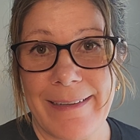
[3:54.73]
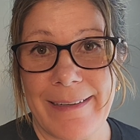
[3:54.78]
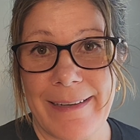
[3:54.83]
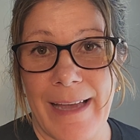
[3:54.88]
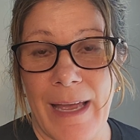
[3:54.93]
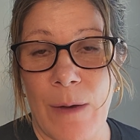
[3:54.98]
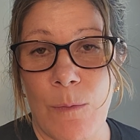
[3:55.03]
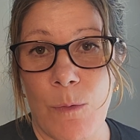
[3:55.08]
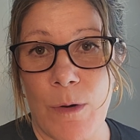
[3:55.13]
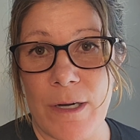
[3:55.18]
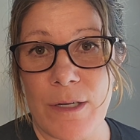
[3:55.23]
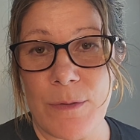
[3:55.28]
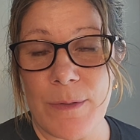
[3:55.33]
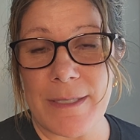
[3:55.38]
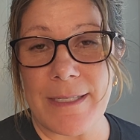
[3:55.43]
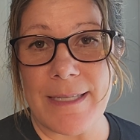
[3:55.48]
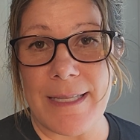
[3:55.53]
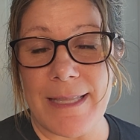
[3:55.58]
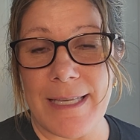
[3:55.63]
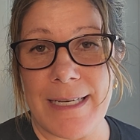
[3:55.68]
and work
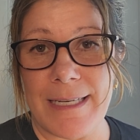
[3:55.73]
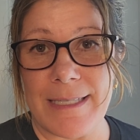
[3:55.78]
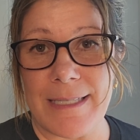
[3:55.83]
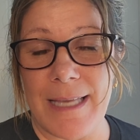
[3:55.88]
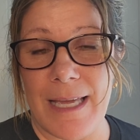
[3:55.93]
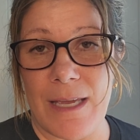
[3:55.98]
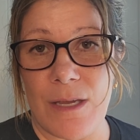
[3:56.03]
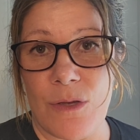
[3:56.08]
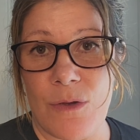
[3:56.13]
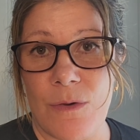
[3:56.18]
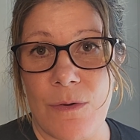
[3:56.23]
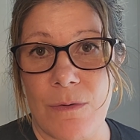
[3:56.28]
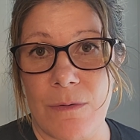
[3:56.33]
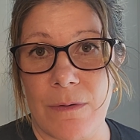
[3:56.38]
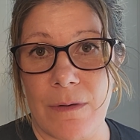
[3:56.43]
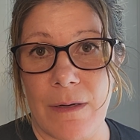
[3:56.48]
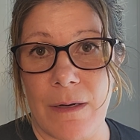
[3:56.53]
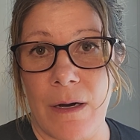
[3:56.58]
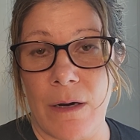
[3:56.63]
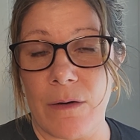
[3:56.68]
towards the things that
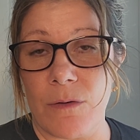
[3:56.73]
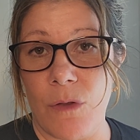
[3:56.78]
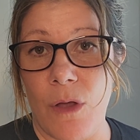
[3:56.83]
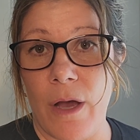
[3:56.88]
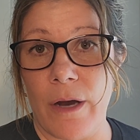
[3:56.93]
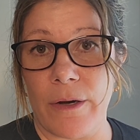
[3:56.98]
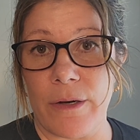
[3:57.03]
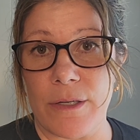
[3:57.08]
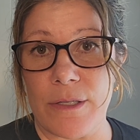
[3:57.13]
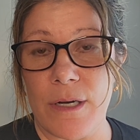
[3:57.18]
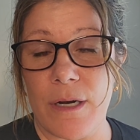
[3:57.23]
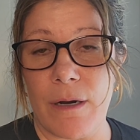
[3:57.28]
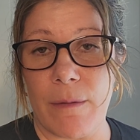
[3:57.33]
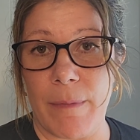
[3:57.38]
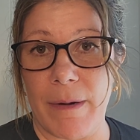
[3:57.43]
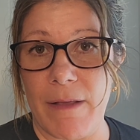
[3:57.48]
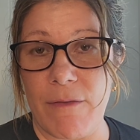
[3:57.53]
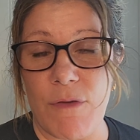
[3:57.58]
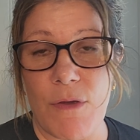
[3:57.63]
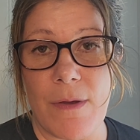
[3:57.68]
you are longer term.
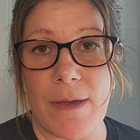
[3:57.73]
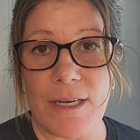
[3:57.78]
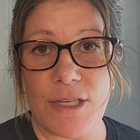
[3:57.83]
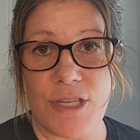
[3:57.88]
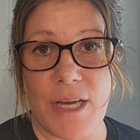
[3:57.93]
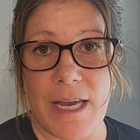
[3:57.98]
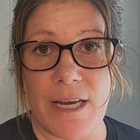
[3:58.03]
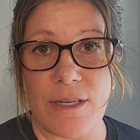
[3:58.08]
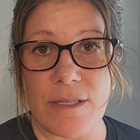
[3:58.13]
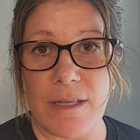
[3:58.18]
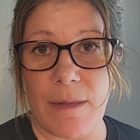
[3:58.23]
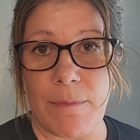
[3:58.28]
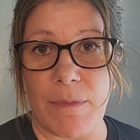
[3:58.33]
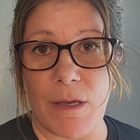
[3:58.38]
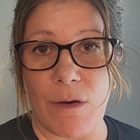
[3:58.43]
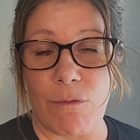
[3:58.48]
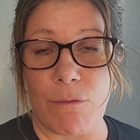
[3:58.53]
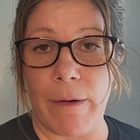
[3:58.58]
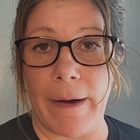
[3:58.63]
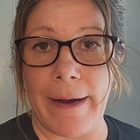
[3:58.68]
But if you can change
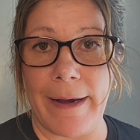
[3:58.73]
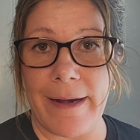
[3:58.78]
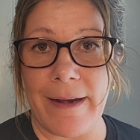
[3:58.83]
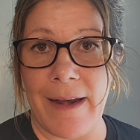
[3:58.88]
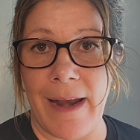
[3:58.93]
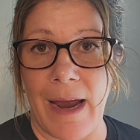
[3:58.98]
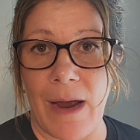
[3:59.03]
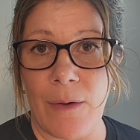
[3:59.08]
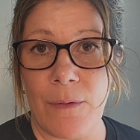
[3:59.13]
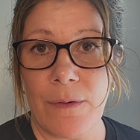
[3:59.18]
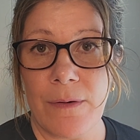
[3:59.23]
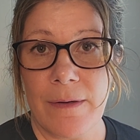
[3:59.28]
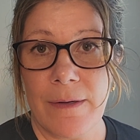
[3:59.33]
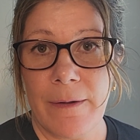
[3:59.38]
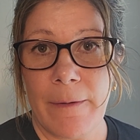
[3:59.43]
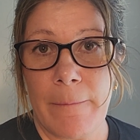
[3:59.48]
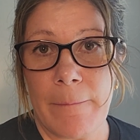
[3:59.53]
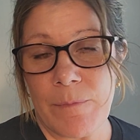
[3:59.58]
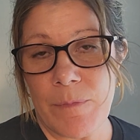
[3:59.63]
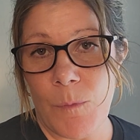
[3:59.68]
something right now,
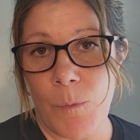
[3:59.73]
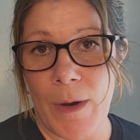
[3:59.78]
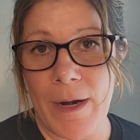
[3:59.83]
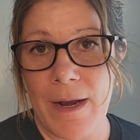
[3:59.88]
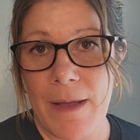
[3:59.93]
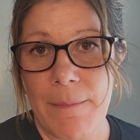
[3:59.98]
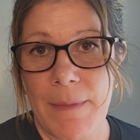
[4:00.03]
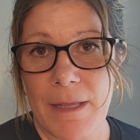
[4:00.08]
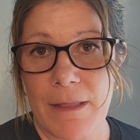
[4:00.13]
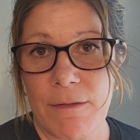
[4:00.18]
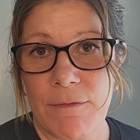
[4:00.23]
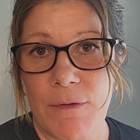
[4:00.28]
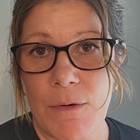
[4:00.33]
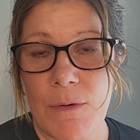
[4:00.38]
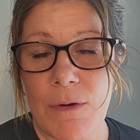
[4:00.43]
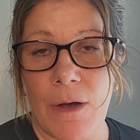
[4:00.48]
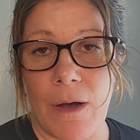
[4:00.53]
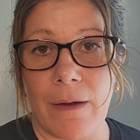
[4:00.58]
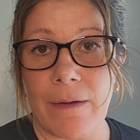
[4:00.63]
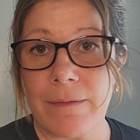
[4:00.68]
why not make the
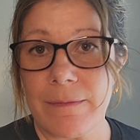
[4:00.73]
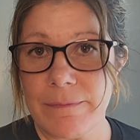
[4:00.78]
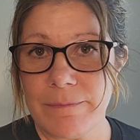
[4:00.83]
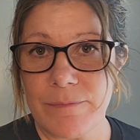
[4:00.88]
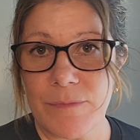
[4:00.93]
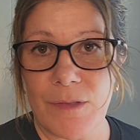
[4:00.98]
phone call?